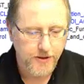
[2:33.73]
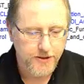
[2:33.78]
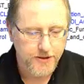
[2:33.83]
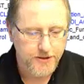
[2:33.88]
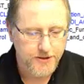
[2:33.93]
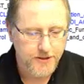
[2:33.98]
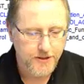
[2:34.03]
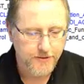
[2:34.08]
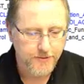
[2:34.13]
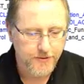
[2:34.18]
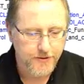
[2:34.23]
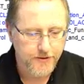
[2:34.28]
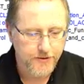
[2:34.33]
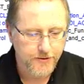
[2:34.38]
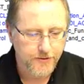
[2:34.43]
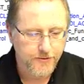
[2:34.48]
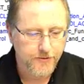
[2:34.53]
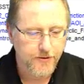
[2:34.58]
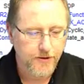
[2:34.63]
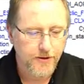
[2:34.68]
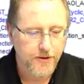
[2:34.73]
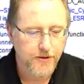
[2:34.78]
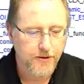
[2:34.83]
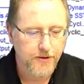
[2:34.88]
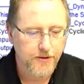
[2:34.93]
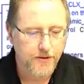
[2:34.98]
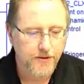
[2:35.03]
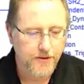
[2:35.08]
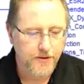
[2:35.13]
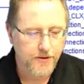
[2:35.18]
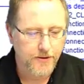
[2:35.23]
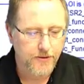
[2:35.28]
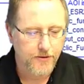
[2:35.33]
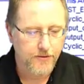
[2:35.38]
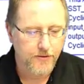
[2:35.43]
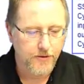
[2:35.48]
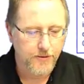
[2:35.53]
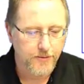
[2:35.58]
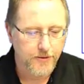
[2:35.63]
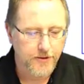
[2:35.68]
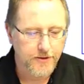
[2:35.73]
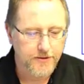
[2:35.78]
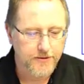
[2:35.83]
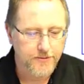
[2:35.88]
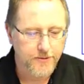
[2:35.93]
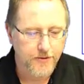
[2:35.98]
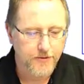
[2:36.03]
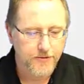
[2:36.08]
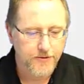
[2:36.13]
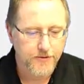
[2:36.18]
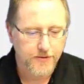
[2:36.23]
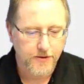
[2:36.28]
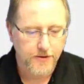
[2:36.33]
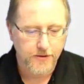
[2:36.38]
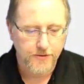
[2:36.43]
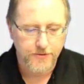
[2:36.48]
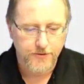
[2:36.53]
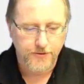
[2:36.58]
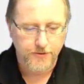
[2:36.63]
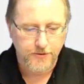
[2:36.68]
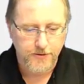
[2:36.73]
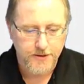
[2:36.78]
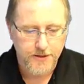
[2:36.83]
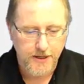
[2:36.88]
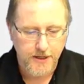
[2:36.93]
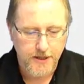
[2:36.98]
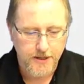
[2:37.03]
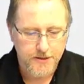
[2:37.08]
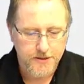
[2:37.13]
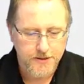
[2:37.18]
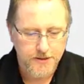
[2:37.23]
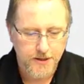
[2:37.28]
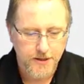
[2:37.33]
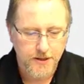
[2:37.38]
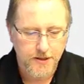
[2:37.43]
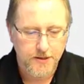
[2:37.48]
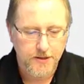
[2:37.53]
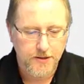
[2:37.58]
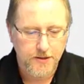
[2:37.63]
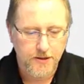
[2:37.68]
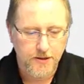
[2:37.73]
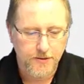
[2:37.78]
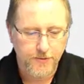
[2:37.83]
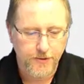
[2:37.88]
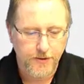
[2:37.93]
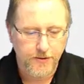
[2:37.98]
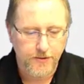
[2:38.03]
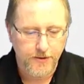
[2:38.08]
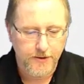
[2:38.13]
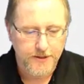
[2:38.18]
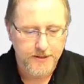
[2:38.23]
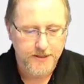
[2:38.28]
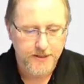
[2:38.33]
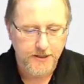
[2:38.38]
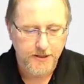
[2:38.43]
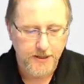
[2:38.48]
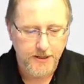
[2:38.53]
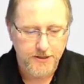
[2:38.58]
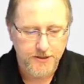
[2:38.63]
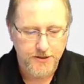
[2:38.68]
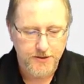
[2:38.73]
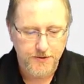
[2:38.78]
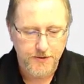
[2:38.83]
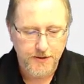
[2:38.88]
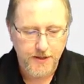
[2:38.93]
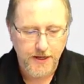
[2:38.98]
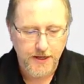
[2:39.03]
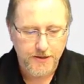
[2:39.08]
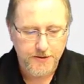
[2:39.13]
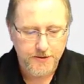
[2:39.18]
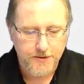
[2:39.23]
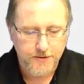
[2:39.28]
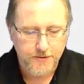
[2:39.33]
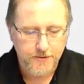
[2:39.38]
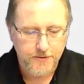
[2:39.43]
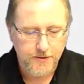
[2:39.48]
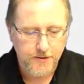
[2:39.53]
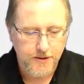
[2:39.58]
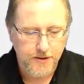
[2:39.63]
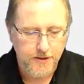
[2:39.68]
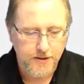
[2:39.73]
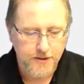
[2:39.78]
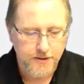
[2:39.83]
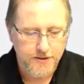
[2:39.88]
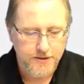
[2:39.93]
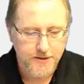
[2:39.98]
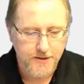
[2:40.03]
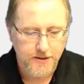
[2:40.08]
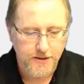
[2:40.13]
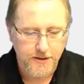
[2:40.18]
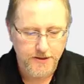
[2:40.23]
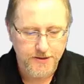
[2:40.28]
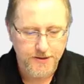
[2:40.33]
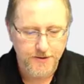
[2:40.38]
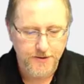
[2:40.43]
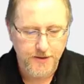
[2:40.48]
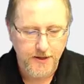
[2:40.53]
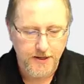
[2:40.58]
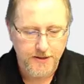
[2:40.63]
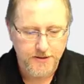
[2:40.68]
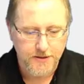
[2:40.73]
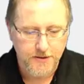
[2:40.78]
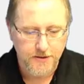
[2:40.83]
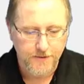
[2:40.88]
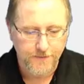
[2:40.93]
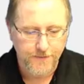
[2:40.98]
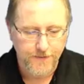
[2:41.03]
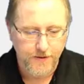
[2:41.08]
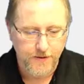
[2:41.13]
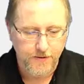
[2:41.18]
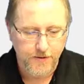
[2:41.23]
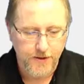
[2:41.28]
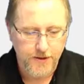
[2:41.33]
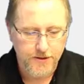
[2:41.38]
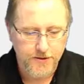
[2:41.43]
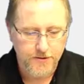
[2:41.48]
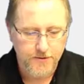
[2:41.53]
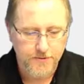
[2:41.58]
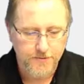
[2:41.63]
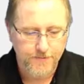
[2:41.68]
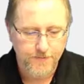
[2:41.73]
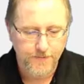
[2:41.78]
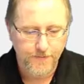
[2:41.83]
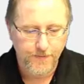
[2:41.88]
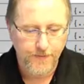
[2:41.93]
one just like we do uh, normally. So we go into our controller tags, uh, we go to the CLX2000 and CLX2000 configuration.